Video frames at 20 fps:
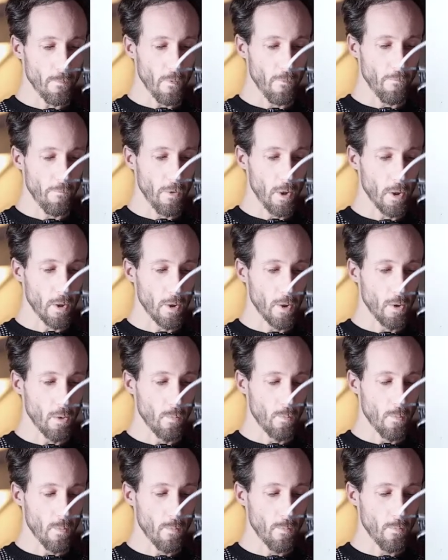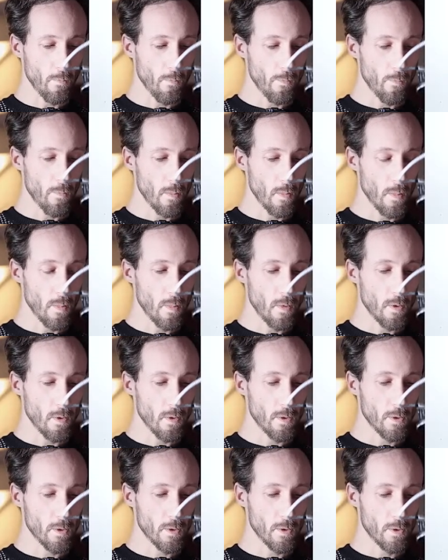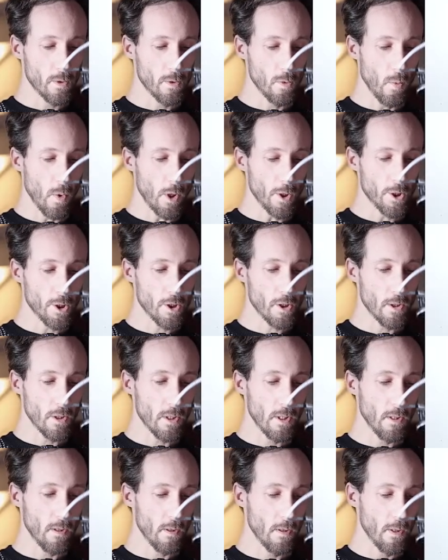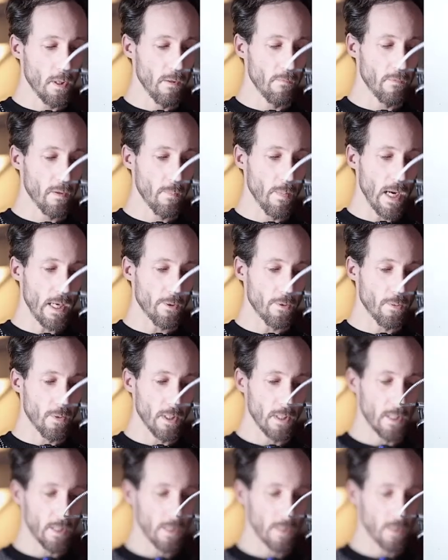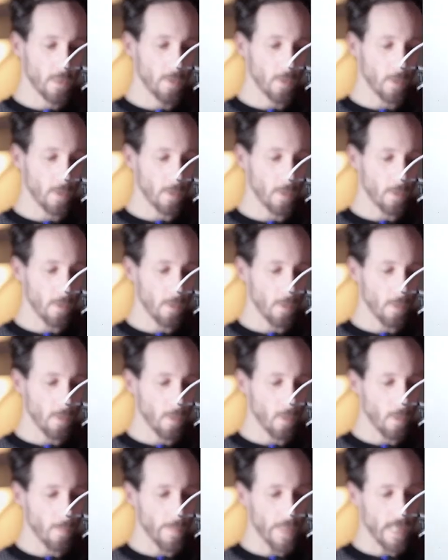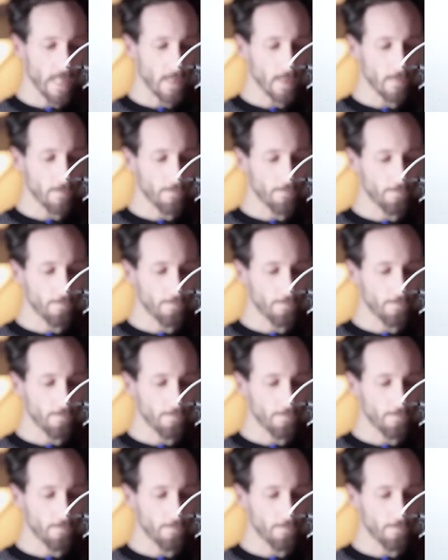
volume to watch if the battery is good or bad,